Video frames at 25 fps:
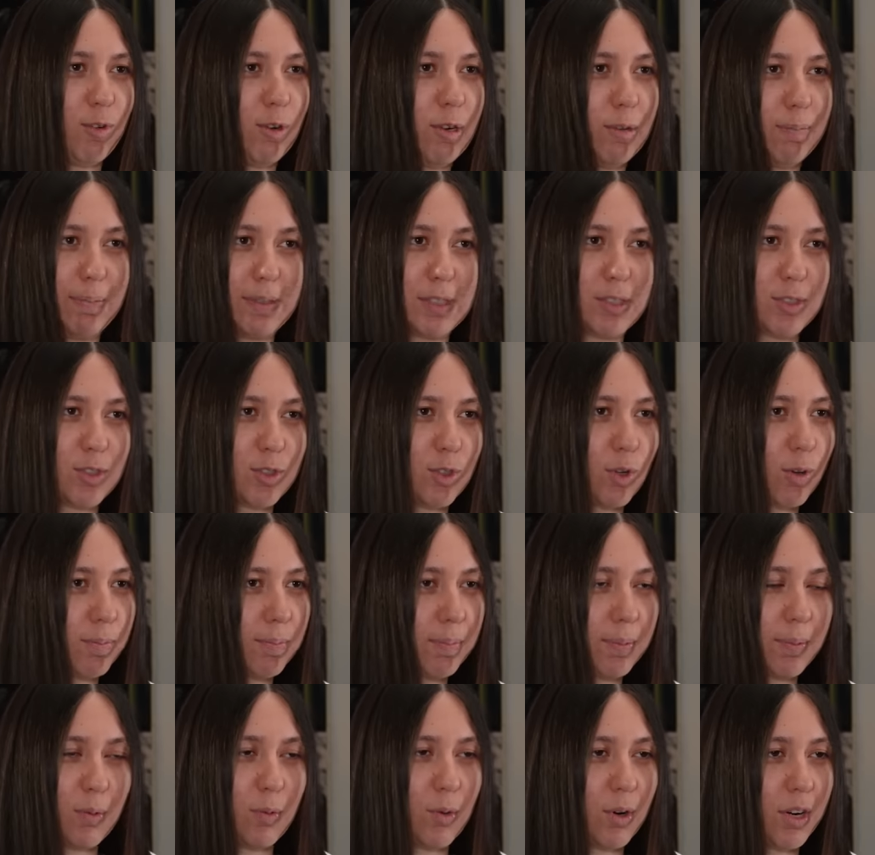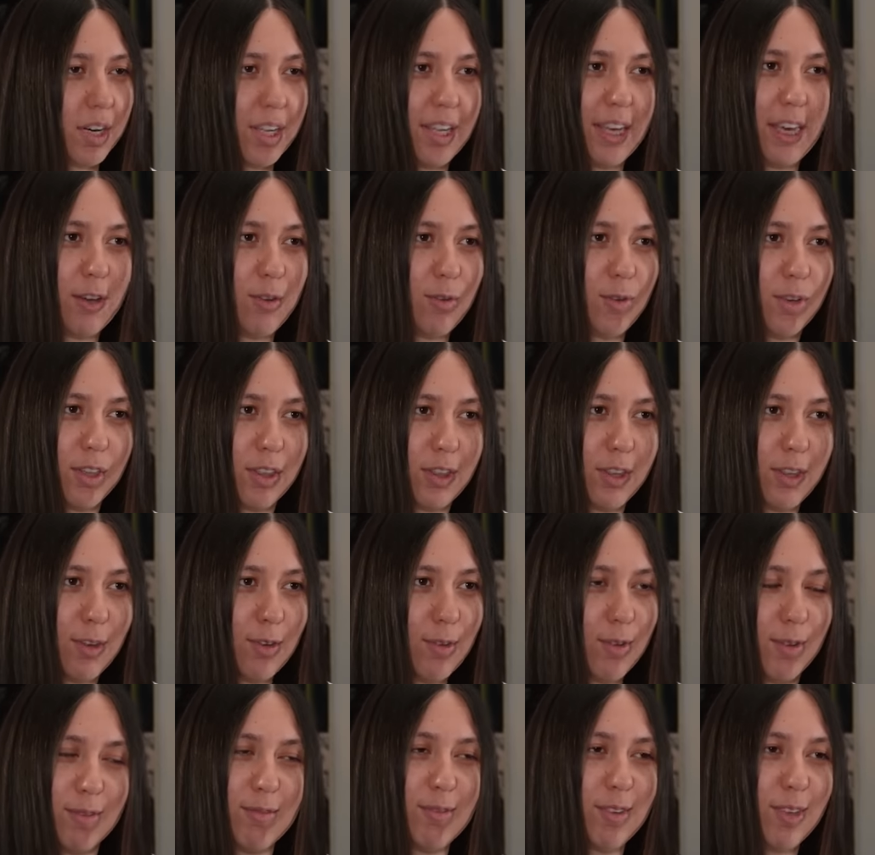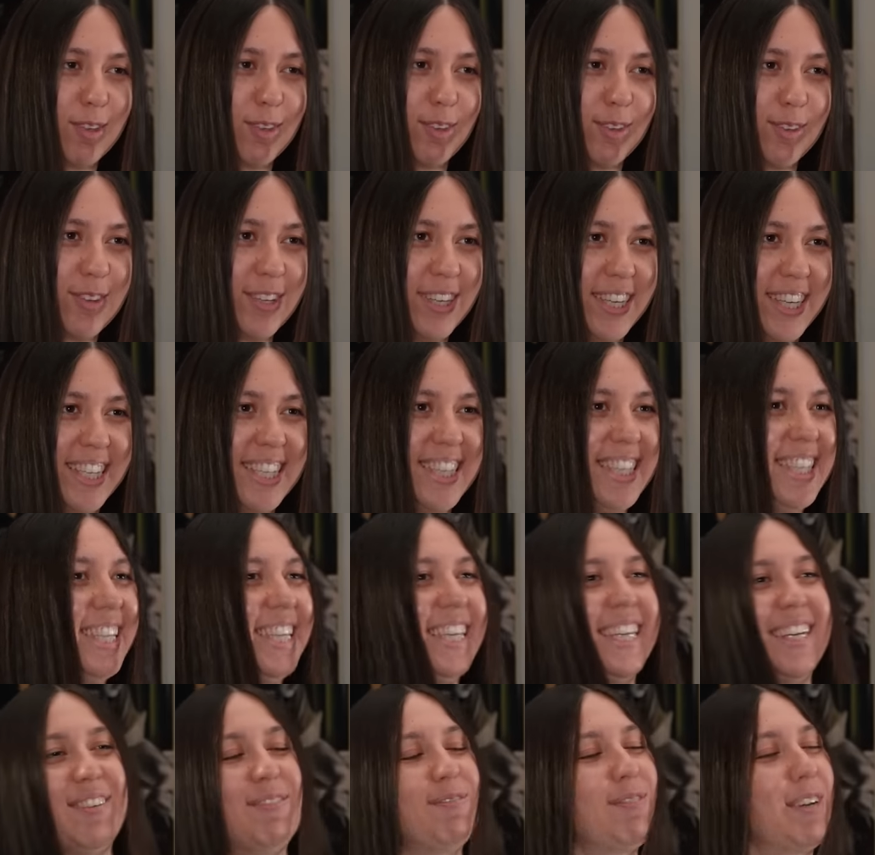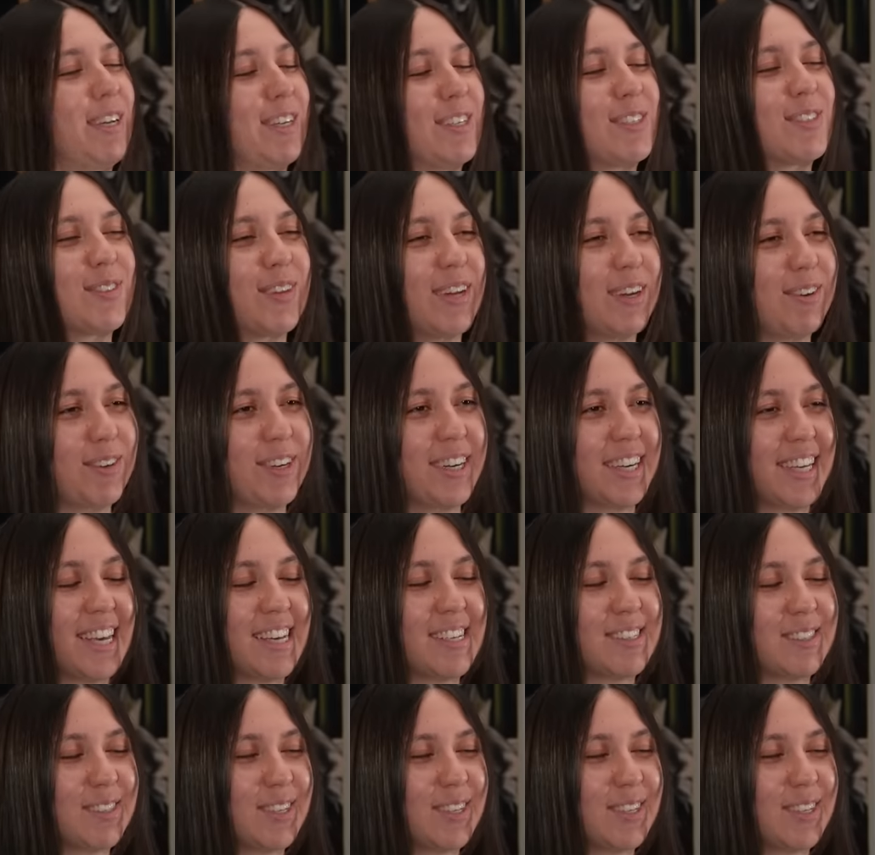I will stop working with you if you do it, because we are working